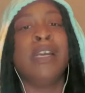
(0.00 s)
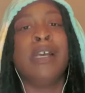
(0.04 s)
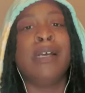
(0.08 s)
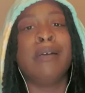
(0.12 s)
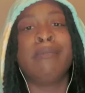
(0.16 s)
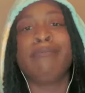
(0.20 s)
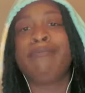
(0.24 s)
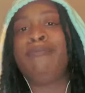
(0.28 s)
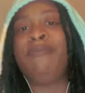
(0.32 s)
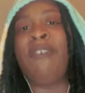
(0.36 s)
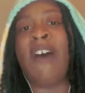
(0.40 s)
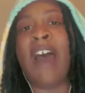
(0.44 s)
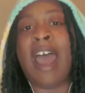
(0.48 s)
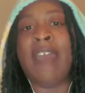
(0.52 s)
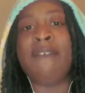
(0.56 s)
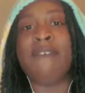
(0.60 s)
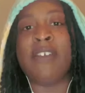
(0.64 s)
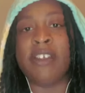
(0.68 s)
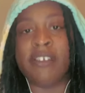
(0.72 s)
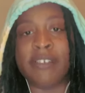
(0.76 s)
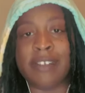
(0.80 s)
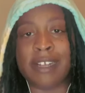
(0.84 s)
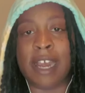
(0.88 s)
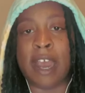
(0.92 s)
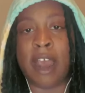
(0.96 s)
5
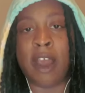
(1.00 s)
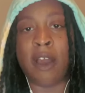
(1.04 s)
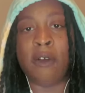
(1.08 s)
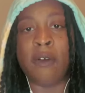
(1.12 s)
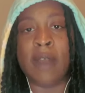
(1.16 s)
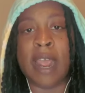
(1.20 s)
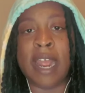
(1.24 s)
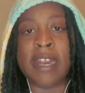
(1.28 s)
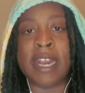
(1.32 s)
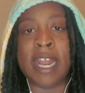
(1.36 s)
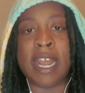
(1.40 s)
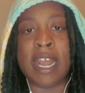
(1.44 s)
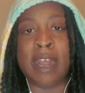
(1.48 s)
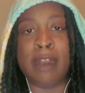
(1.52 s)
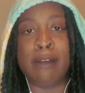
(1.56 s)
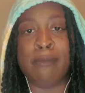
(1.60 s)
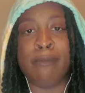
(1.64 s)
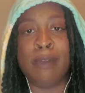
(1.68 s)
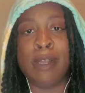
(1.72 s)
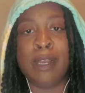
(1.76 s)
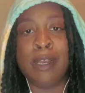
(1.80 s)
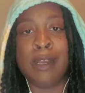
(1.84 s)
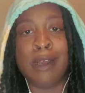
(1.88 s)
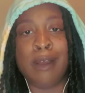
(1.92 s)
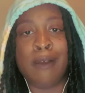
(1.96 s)
years ago, and then
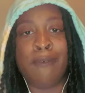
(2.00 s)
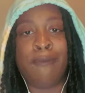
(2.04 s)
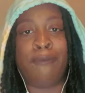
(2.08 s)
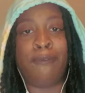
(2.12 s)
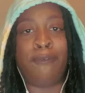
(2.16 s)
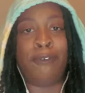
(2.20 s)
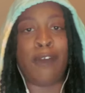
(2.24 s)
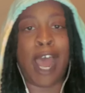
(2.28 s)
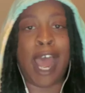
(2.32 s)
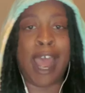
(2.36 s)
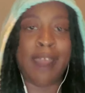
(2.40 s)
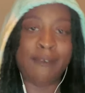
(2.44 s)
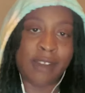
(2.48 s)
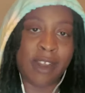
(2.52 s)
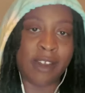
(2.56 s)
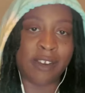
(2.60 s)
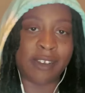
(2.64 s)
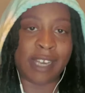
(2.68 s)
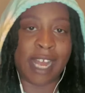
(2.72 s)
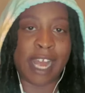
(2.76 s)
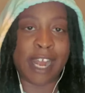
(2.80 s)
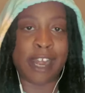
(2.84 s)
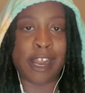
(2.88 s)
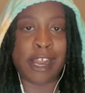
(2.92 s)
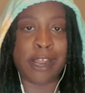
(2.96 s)
5 years
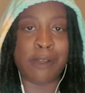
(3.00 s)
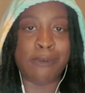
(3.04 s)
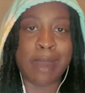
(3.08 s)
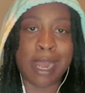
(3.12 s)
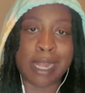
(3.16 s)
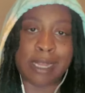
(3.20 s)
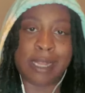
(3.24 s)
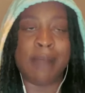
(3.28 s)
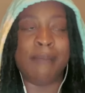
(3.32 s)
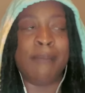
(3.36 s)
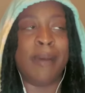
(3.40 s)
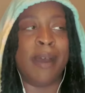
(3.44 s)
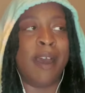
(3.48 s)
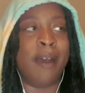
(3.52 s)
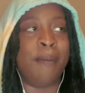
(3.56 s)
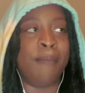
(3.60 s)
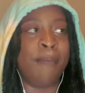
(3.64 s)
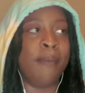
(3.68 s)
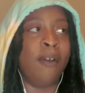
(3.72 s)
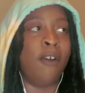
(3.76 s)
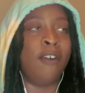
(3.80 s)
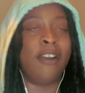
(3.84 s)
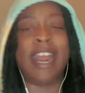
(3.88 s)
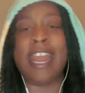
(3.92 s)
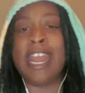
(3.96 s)
later you hit them up
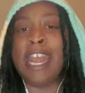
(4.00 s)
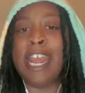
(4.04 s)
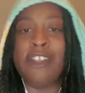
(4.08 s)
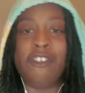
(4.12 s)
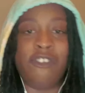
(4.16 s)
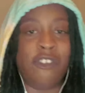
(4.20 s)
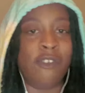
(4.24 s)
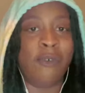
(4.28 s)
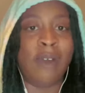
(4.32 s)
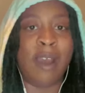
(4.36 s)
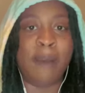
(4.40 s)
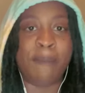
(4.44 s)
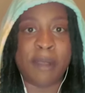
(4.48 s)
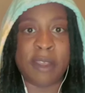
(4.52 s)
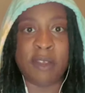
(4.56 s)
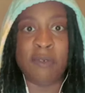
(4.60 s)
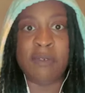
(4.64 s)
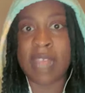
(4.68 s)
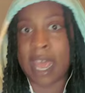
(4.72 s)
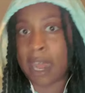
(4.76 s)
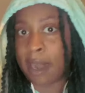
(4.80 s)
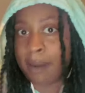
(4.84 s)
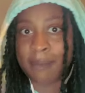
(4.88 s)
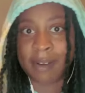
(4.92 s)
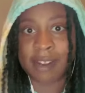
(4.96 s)
or they hit you up and you
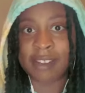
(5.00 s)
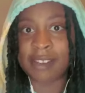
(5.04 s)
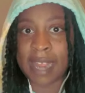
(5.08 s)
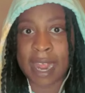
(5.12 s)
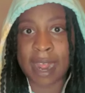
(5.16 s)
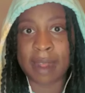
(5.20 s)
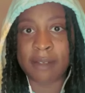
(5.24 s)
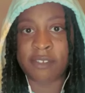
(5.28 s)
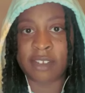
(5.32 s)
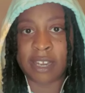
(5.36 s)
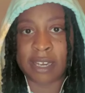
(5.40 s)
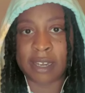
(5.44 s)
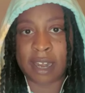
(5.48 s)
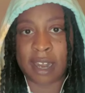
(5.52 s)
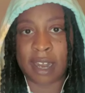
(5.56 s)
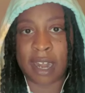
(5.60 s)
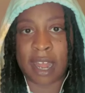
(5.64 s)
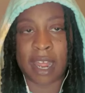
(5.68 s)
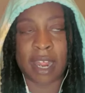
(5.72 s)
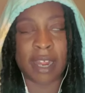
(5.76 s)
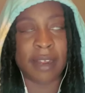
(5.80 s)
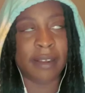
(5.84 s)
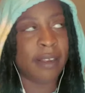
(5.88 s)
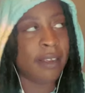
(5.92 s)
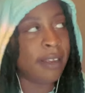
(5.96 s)
tell them the same shit. They're
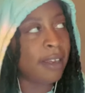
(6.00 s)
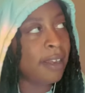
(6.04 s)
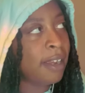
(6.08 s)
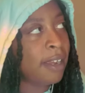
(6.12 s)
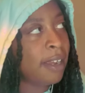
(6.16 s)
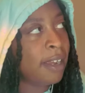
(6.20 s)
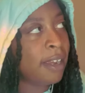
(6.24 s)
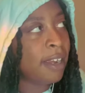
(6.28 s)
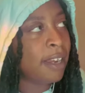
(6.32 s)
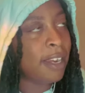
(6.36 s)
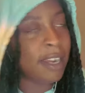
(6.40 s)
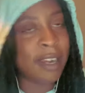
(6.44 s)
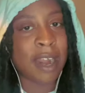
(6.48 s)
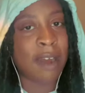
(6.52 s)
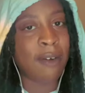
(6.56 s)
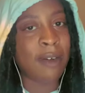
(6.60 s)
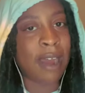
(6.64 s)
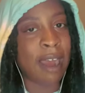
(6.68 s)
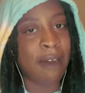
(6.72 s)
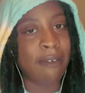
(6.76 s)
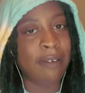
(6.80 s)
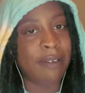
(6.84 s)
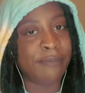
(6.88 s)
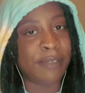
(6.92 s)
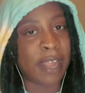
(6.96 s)
like, you know, I
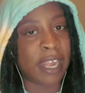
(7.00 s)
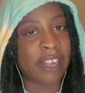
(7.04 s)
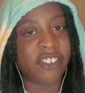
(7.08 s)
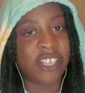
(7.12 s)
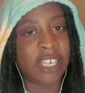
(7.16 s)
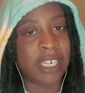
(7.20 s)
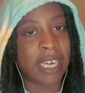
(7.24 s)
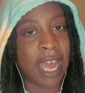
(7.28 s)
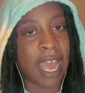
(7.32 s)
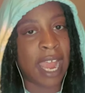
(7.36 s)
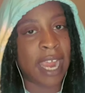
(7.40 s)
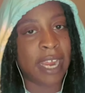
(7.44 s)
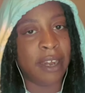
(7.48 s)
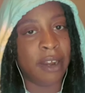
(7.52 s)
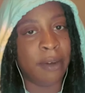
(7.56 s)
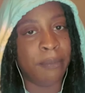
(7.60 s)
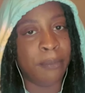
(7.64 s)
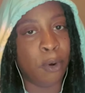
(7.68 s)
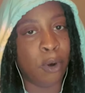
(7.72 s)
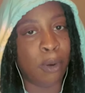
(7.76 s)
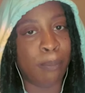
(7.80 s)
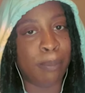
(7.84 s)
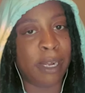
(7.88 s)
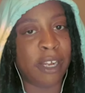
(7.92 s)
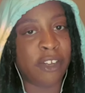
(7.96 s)
don't even think she's lying no
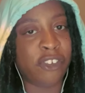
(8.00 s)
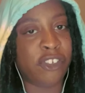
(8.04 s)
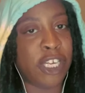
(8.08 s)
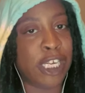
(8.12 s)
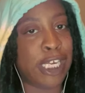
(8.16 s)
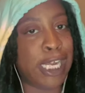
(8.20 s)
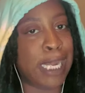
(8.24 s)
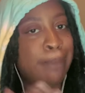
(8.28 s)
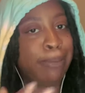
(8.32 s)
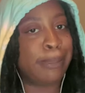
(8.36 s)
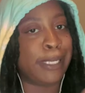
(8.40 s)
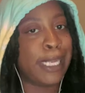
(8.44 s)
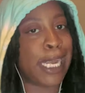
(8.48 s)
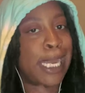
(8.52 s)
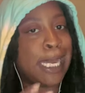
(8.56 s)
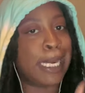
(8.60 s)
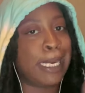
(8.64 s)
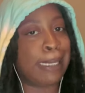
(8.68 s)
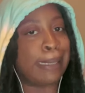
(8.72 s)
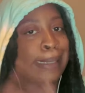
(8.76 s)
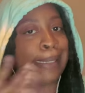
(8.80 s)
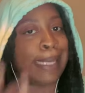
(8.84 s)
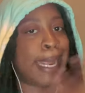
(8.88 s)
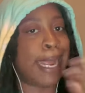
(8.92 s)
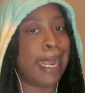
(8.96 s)
more because she keeps saying the
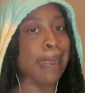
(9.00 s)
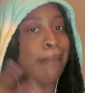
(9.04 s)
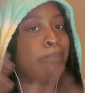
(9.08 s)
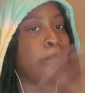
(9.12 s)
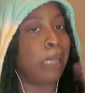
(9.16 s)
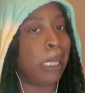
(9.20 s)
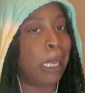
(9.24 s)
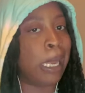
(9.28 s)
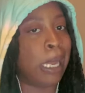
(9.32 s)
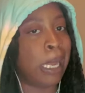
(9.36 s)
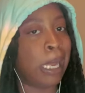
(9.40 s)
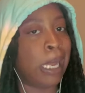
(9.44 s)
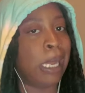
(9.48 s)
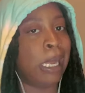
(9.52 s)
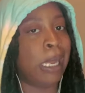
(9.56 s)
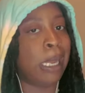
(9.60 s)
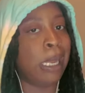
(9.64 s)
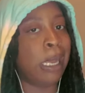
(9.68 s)
same thing